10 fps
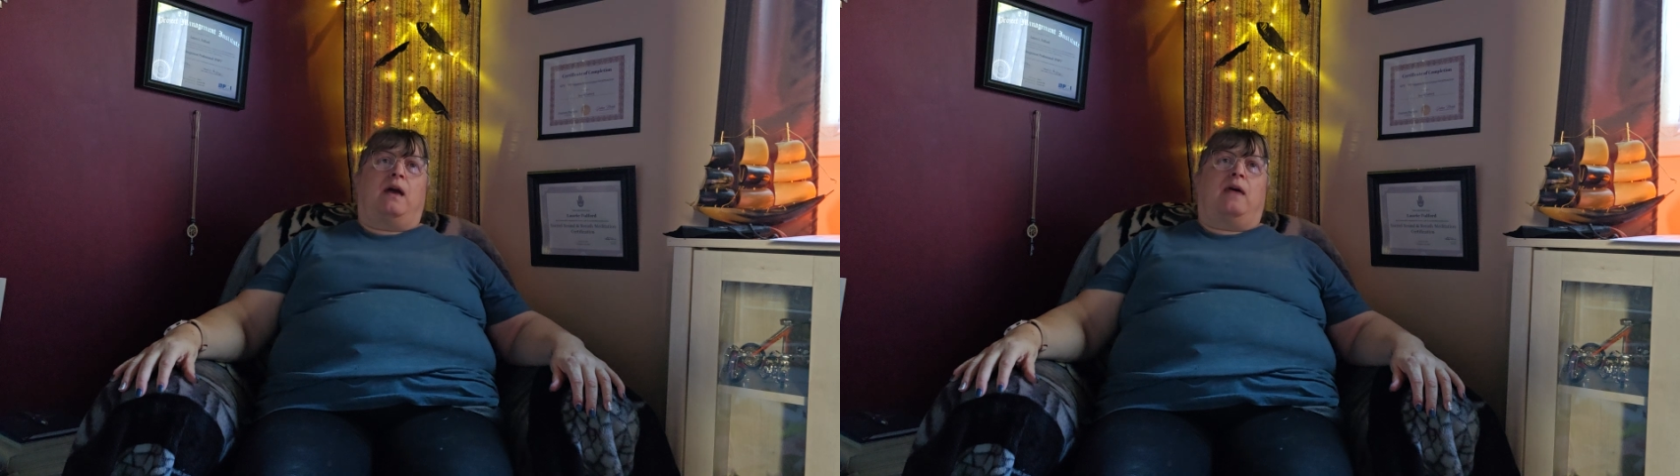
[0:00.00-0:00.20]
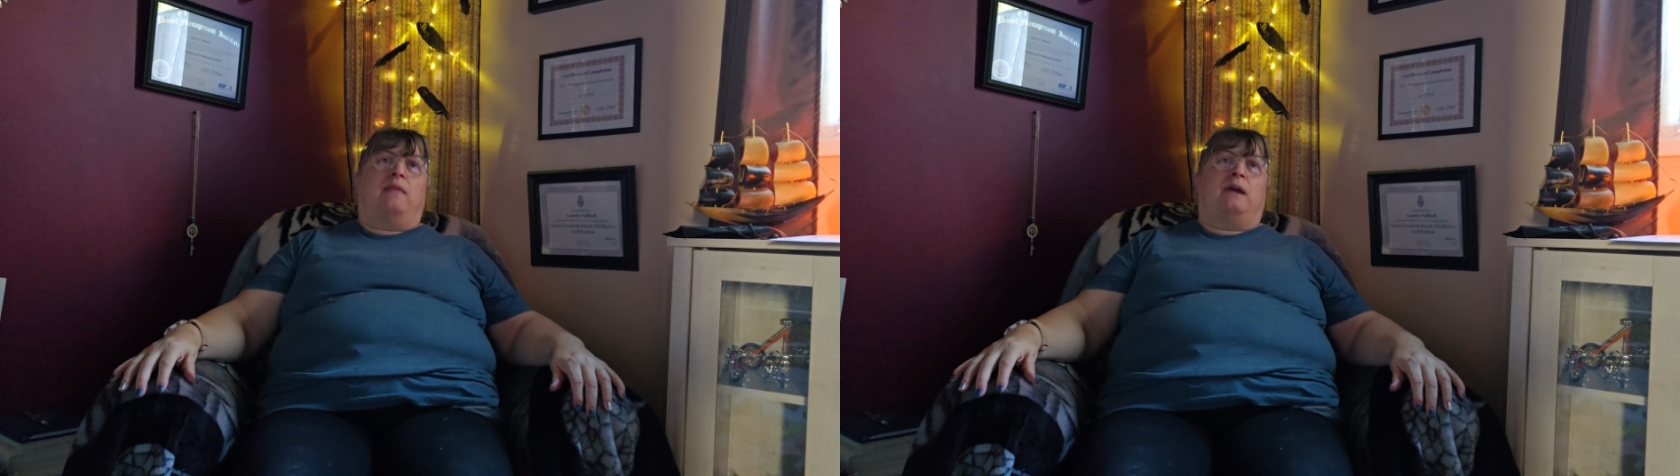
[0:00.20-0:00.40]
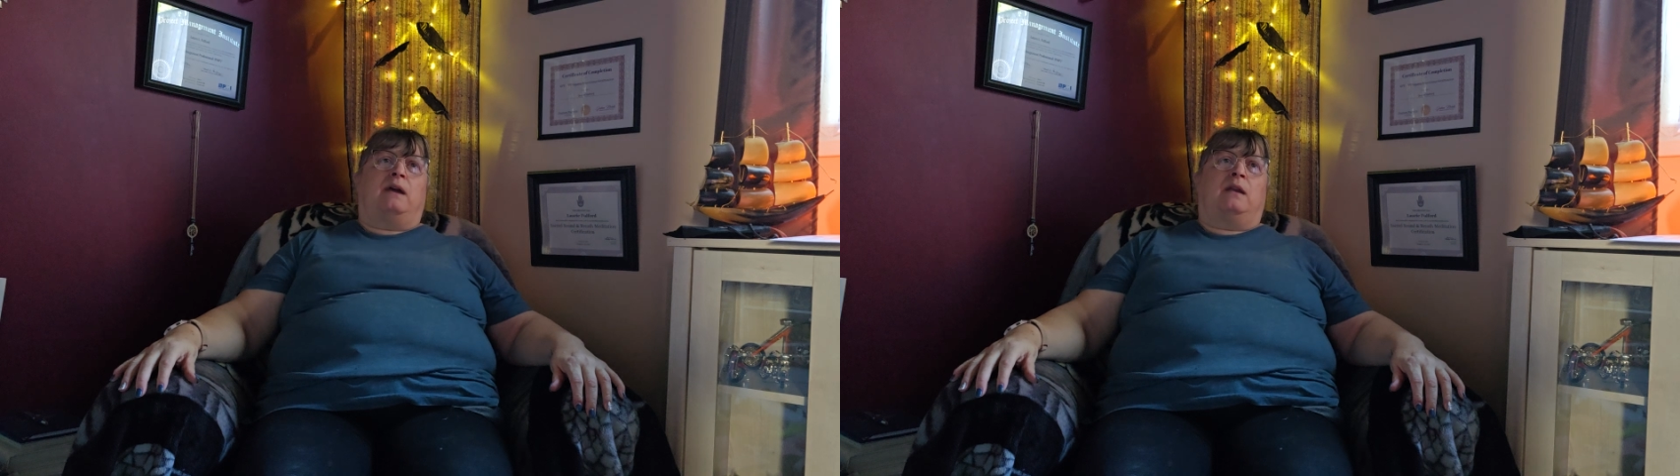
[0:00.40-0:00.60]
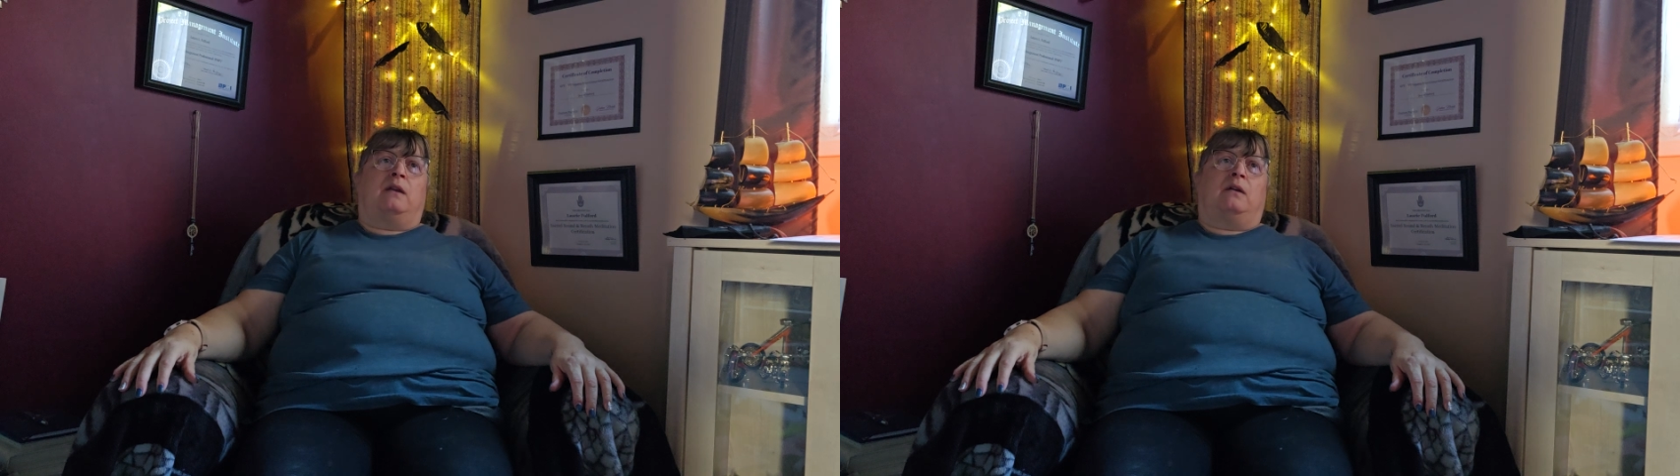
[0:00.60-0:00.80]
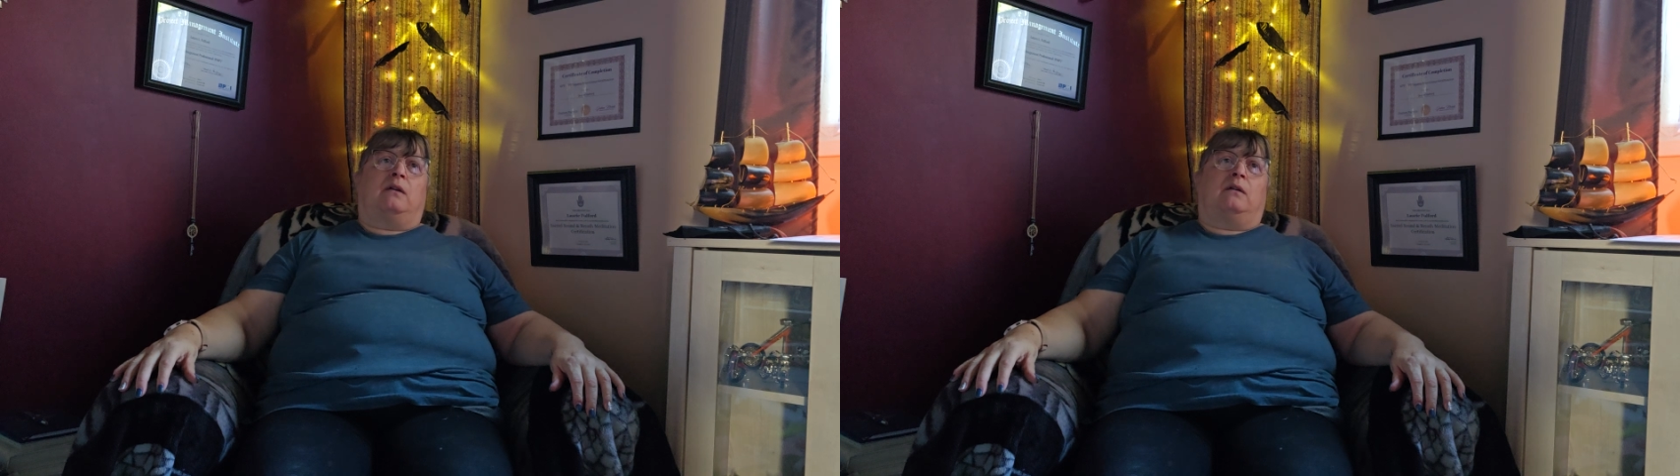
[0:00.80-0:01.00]
And then
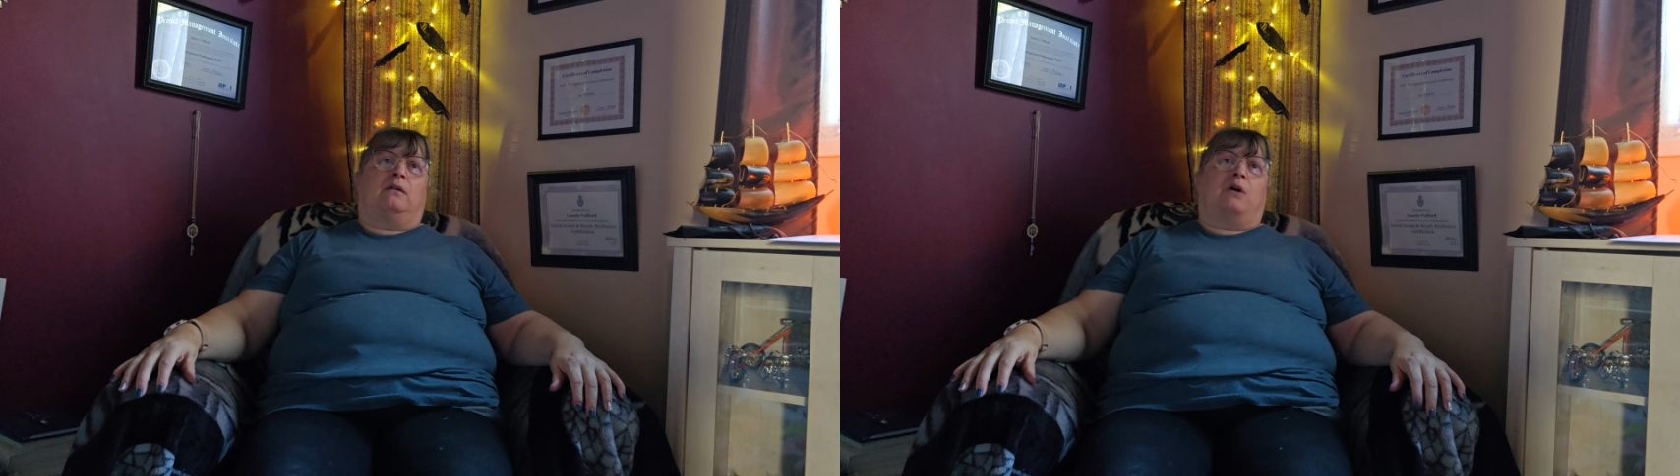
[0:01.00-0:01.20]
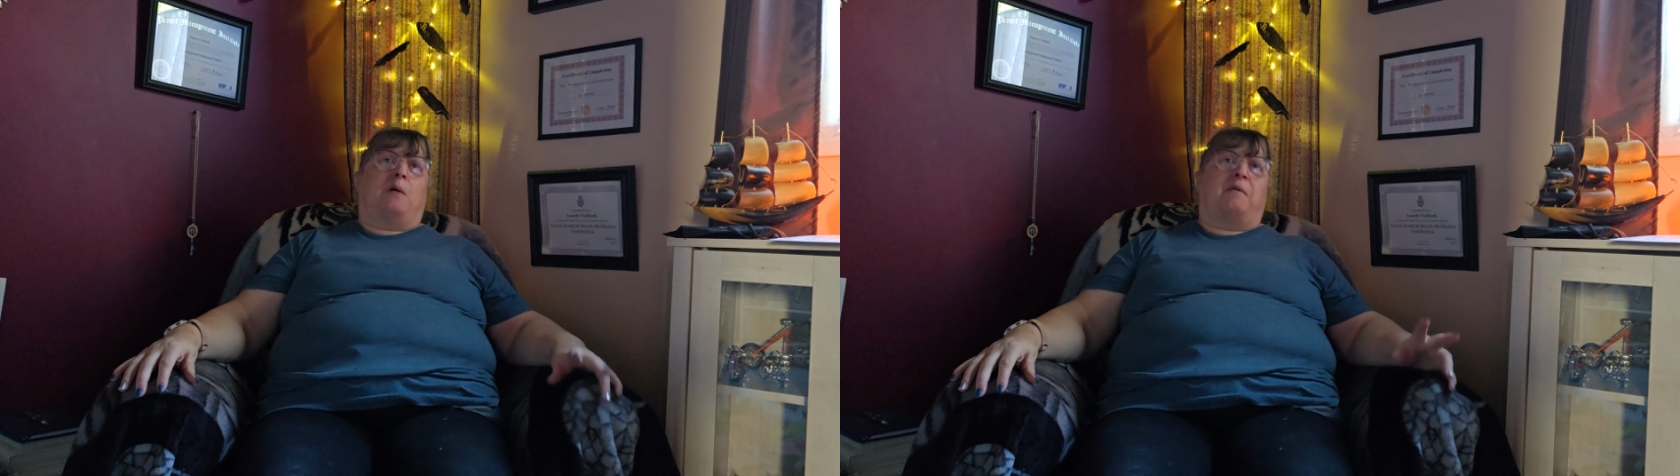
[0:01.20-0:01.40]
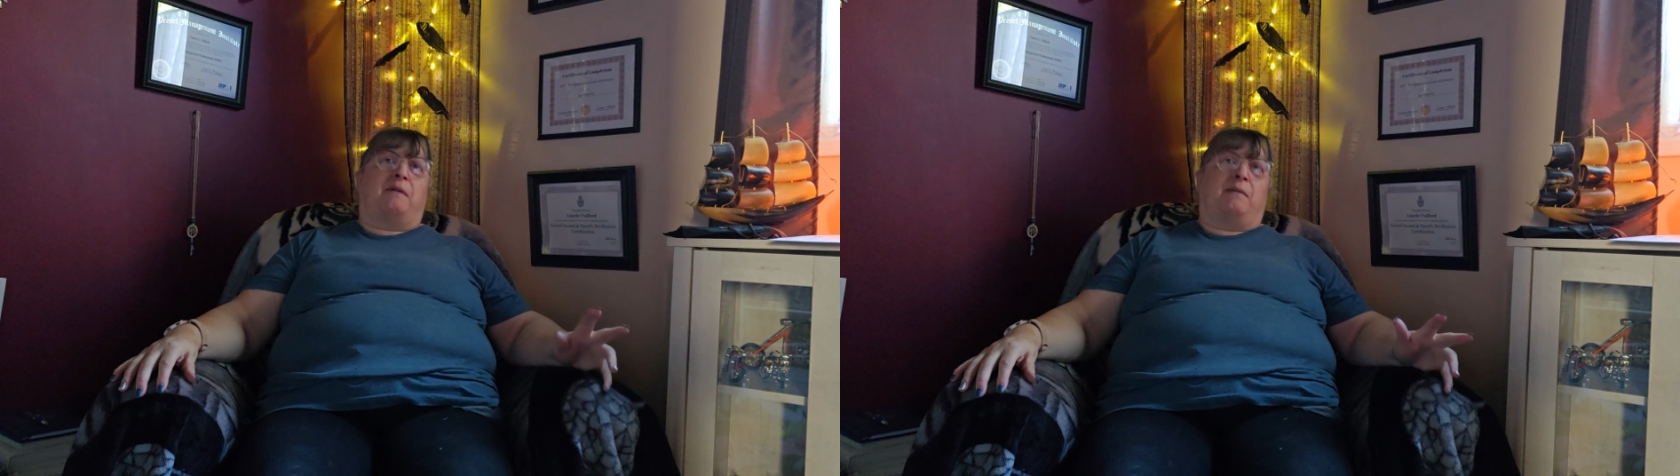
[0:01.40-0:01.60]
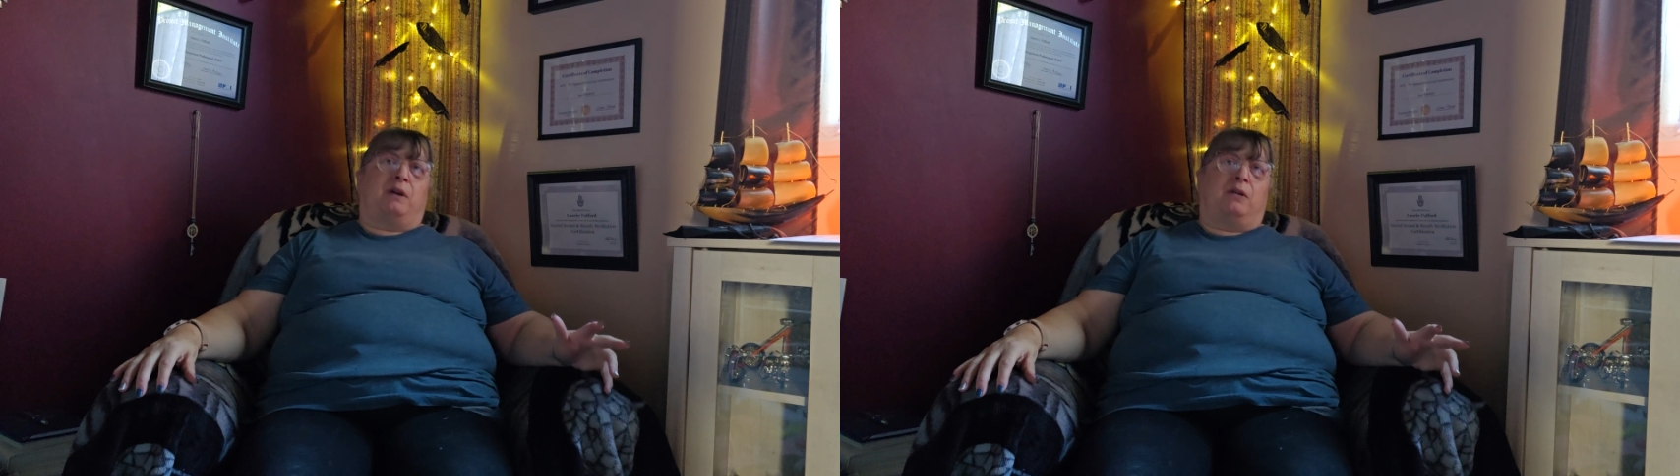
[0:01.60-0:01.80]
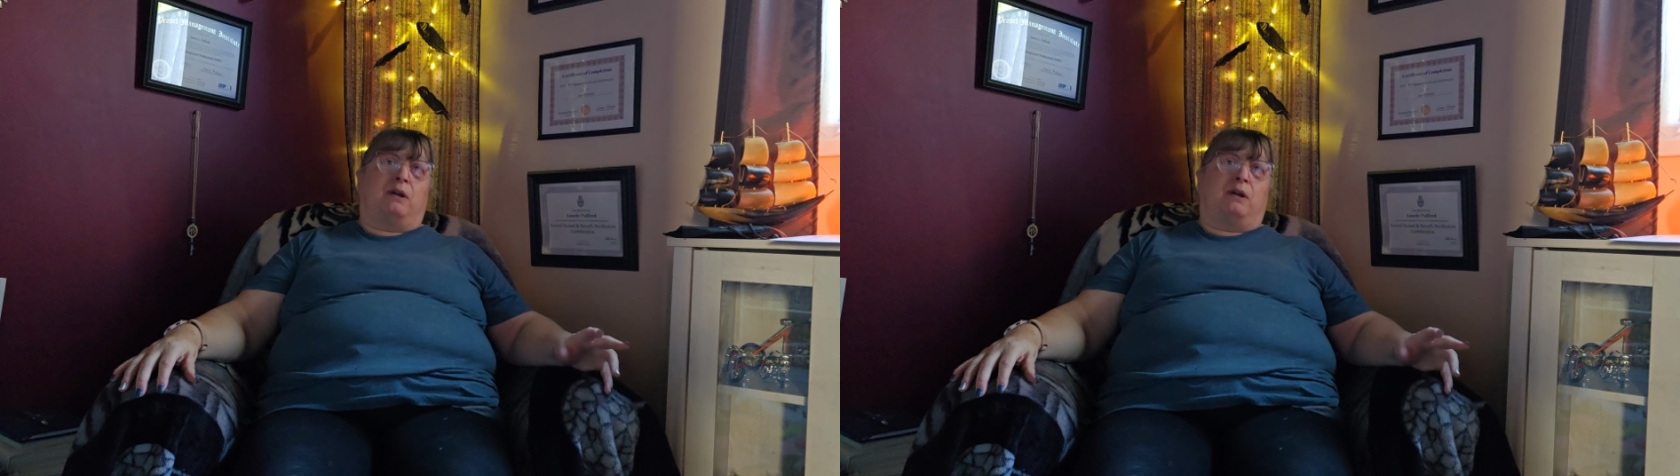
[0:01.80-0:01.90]
on top of having